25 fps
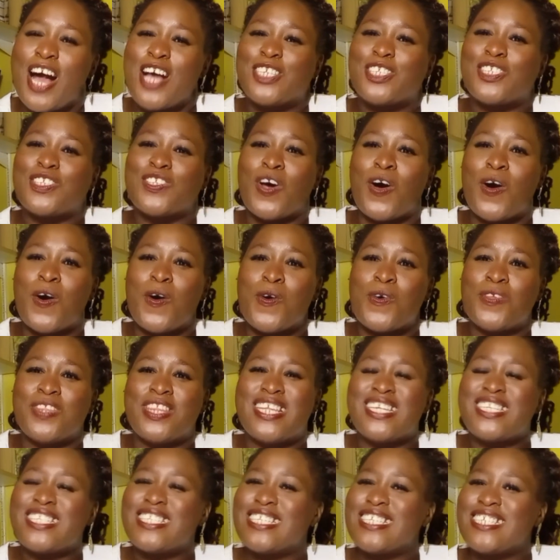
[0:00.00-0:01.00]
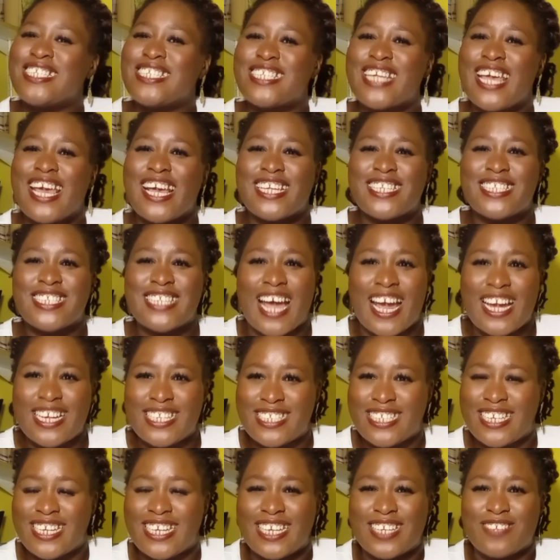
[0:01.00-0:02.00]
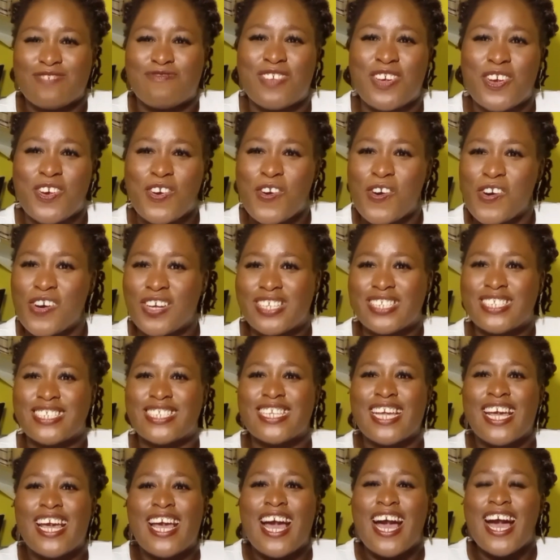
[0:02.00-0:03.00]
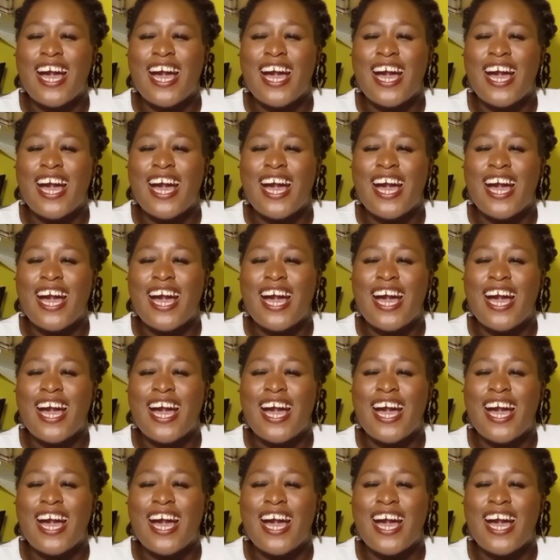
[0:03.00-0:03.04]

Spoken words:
So this is exciting because,